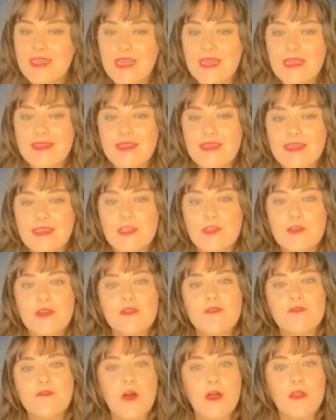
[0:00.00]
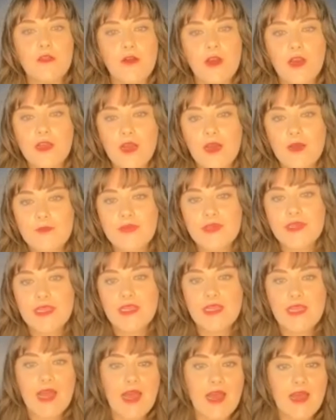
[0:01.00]
And then you can follow our
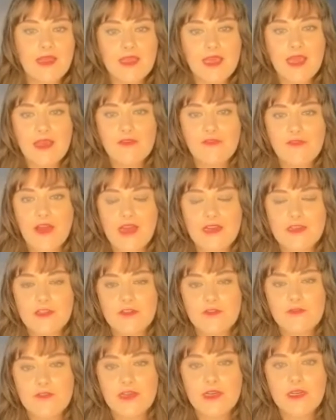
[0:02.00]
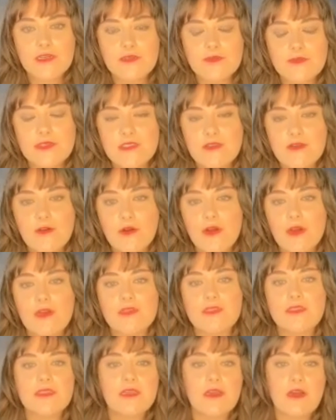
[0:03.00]
company at K Factor Films or
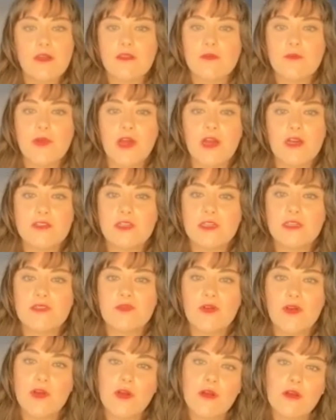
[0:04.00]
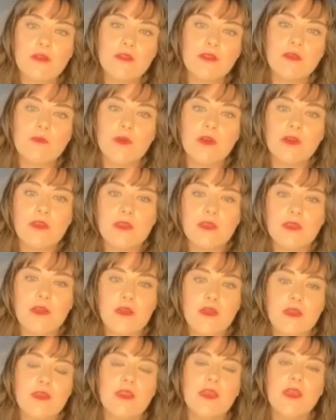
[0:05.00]
see all the projects we're currently working
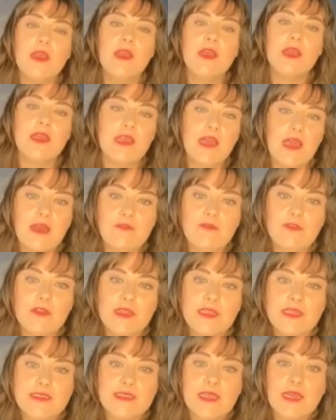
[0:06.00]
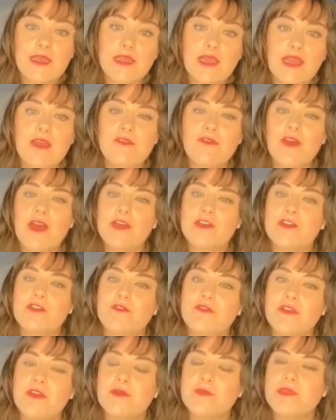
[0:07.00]
on and have released at
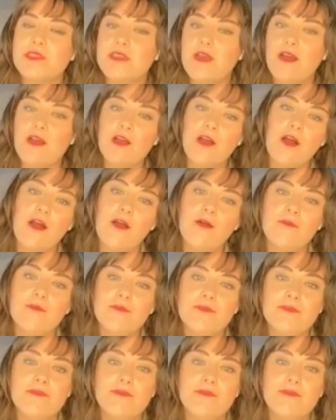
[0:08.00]
kfactorfilms.com.